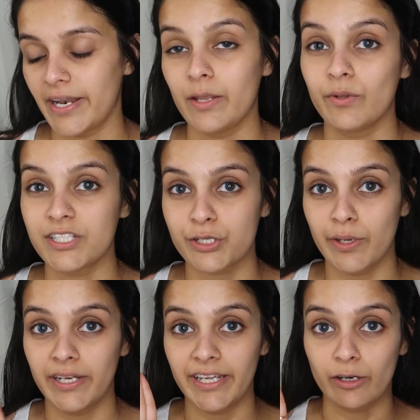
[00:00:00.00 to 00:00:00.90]
But anyway, let's go
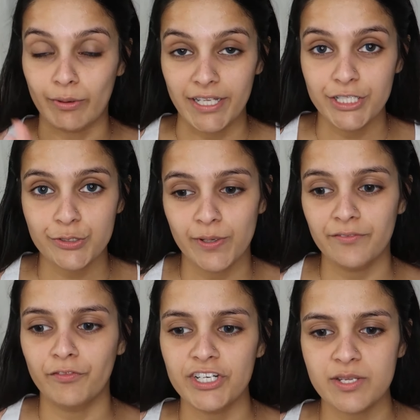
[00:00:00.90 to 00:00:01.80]
ahead and get right into
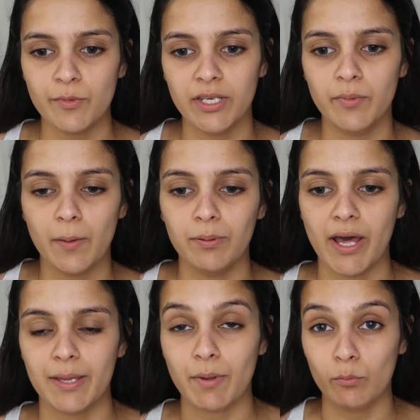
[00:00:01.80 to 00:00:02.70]
it. First, I'm going to be
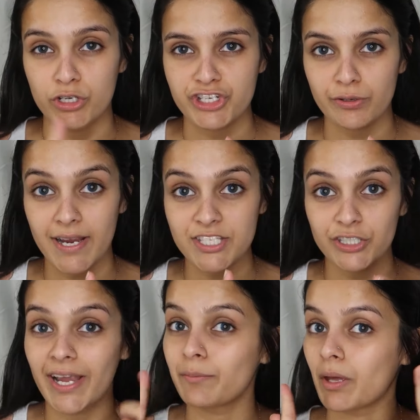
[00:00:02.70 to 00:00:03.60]
applying my
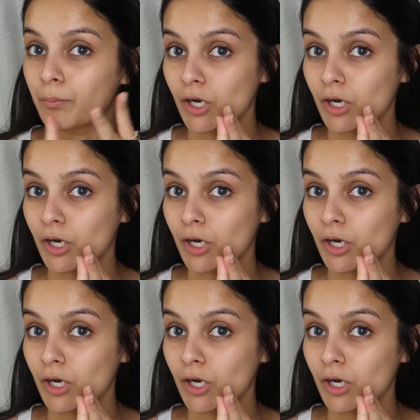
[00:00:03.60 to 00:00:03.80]
moisturizer and my